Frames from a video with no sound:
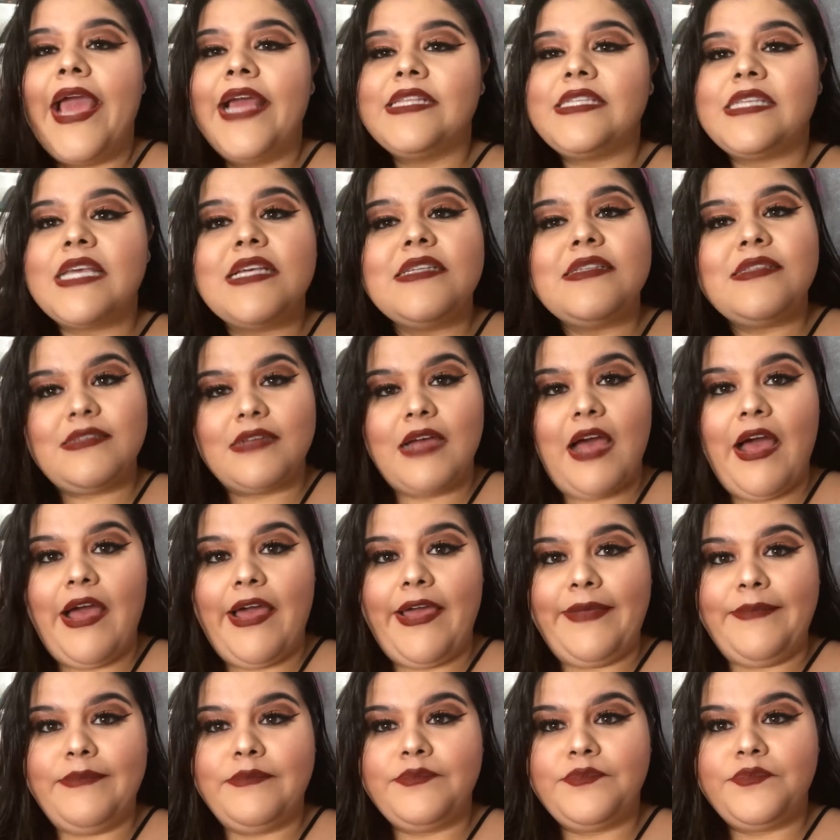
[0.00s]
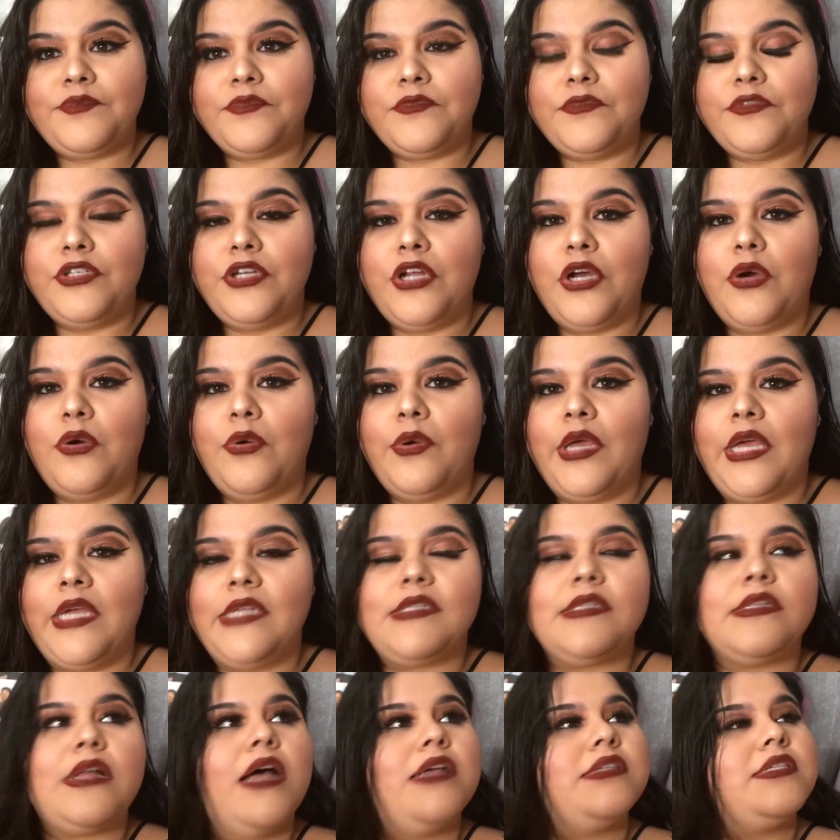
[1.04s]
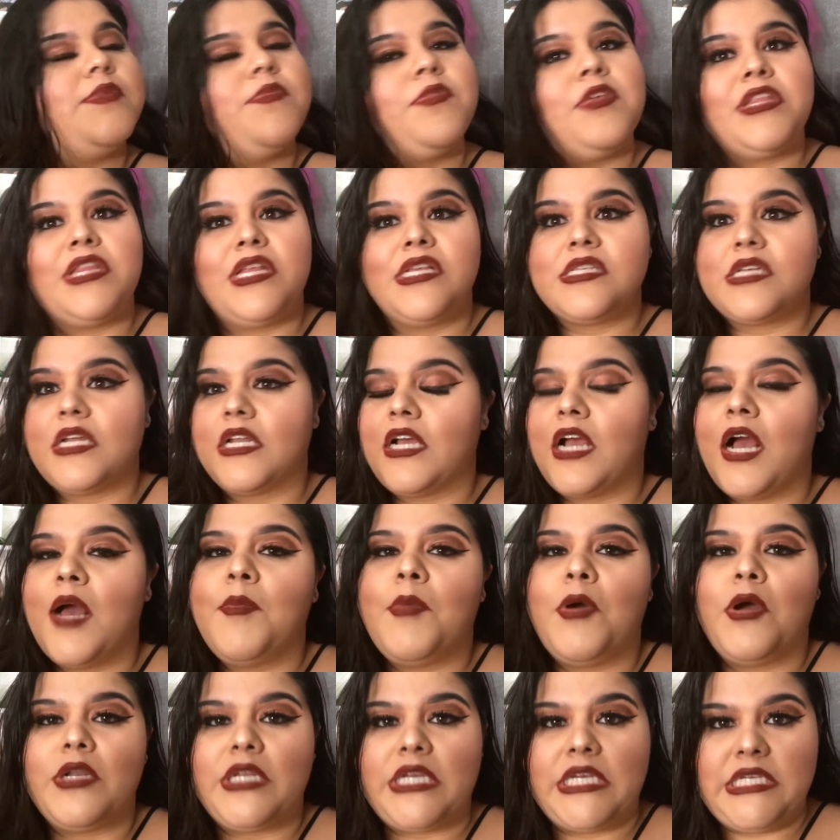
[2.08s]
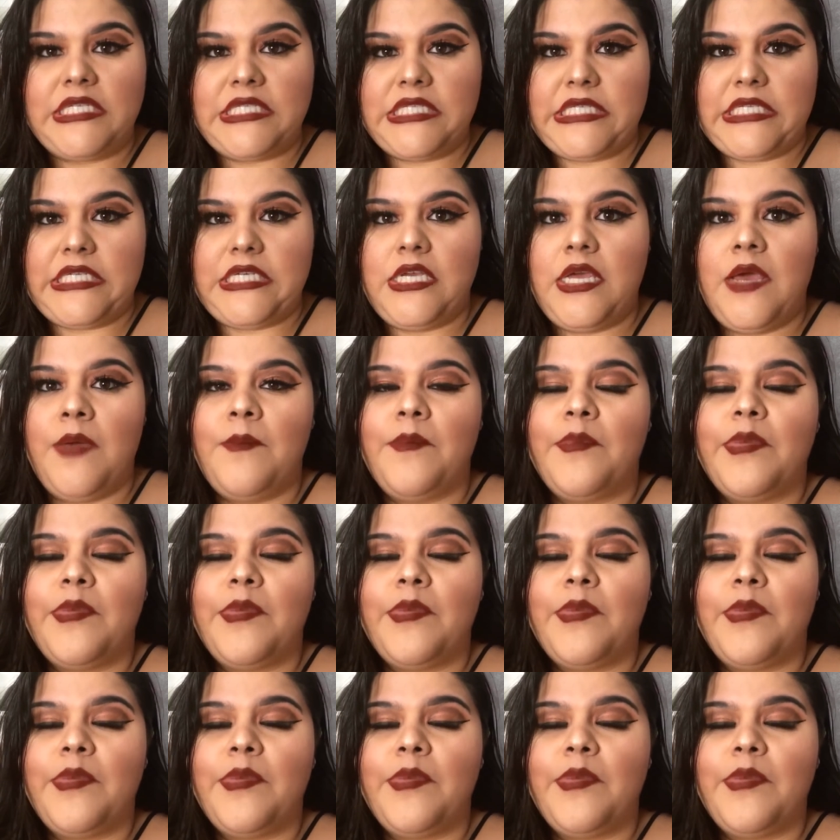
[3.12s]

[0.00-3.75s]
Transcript: takes time. It's not something that's going to come on easy.